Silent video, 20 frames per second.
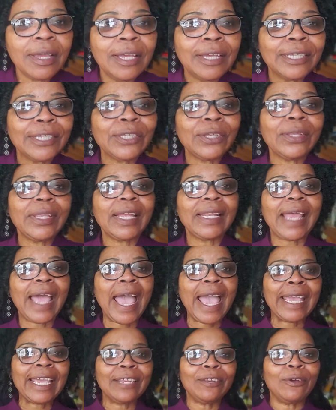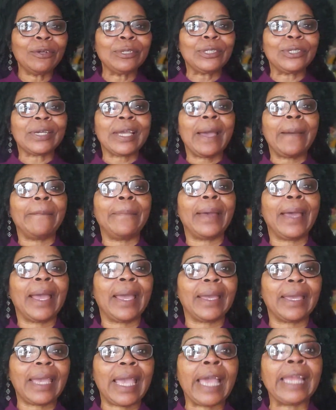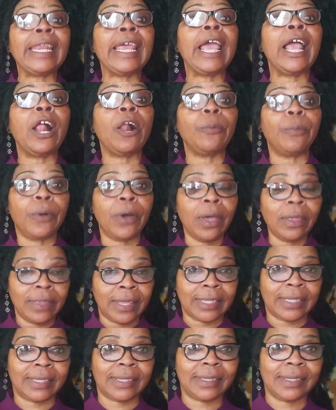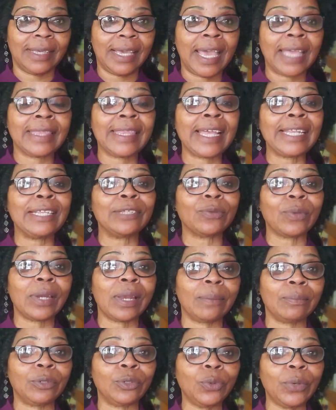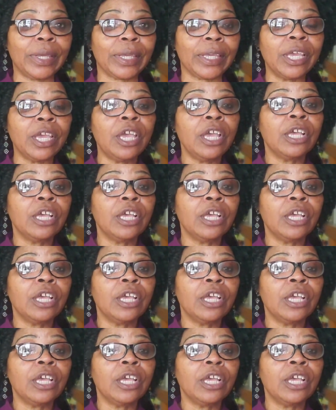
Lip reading: So that I can also come back and help others. And that is what I'm doing.